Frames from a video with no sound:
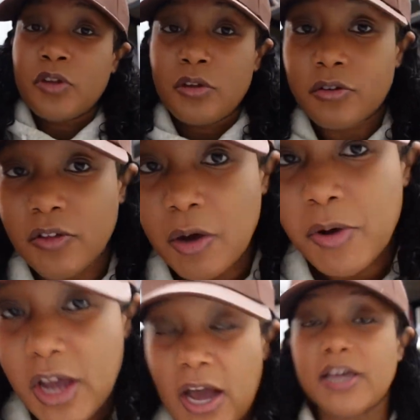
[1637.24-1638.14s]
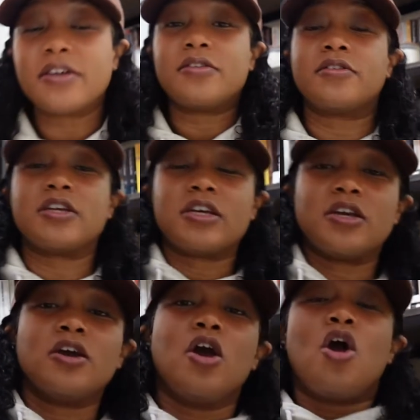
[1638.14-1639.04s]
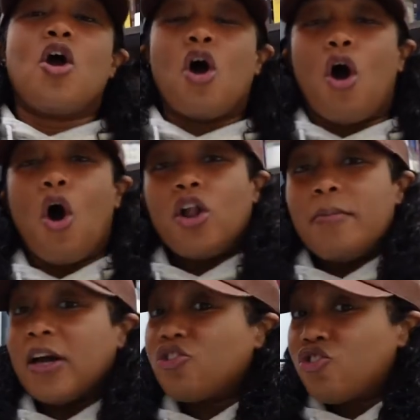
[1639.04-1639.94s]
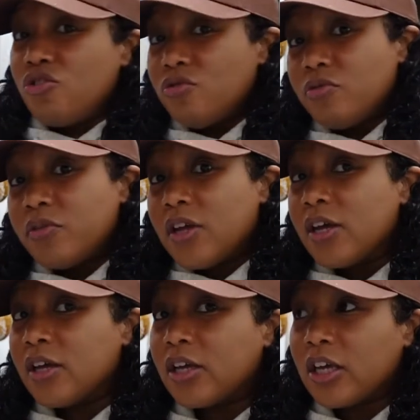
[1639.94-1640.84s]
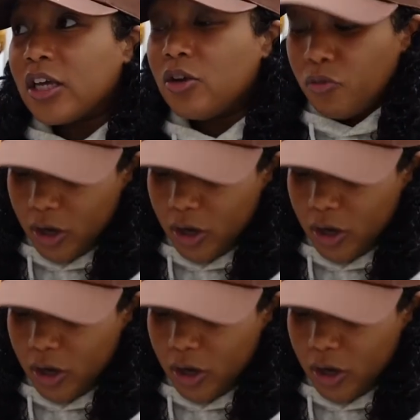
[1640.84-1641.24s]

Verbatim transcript: so that way I can see all of my shoes in